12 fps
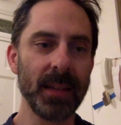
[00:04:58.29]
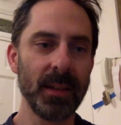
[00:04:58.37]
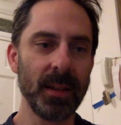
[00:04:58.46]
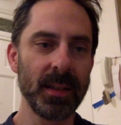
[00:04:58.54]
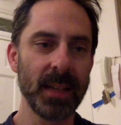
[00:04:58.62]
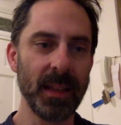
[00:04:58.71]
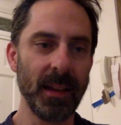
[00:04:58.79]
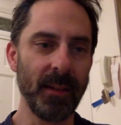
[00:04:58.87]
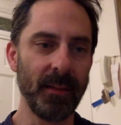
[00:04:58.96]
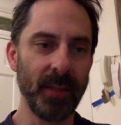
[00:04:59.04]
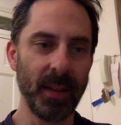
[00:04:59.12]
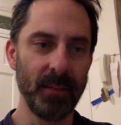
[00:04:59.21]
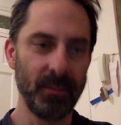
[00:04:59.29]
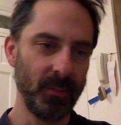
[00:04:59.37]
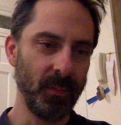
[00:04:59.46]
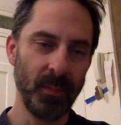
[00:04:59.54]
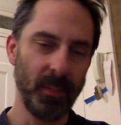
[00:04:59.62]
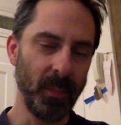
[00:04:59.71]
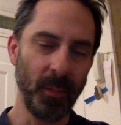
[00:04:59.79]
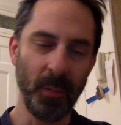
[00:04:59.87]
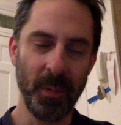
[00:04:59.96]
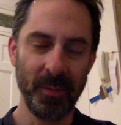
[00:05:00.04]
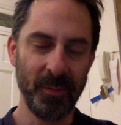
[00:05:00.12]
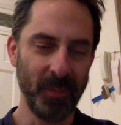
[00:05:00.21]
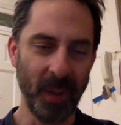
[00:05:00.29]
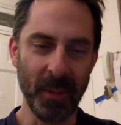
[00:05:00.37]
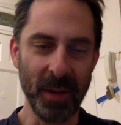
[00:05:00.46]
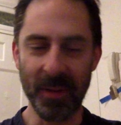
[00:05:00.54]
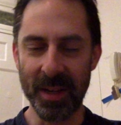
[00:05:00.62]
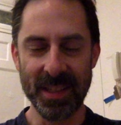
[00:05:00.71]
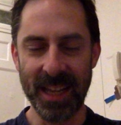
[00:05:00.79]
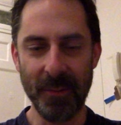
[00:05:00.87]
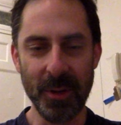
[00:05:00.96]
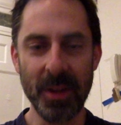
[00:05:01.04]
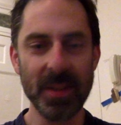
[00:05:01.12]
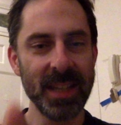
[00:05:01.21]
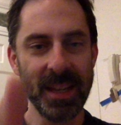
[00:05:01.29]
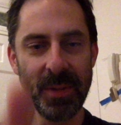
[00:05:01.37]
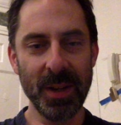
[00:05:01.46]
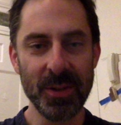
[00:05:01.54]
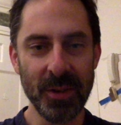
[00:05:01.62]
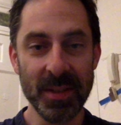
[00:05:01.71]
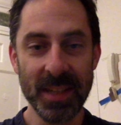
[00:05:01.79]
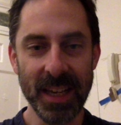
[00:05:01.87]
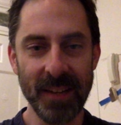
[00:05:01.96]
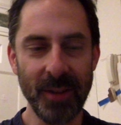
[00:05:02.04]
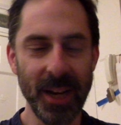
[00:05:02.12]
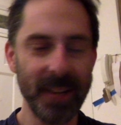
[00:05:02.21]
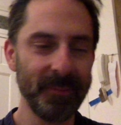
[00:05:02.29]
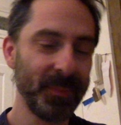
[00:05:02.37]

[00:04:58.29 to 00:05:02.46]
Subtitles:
So you can see there, I'm not even going to say what you can see because you can see it, right?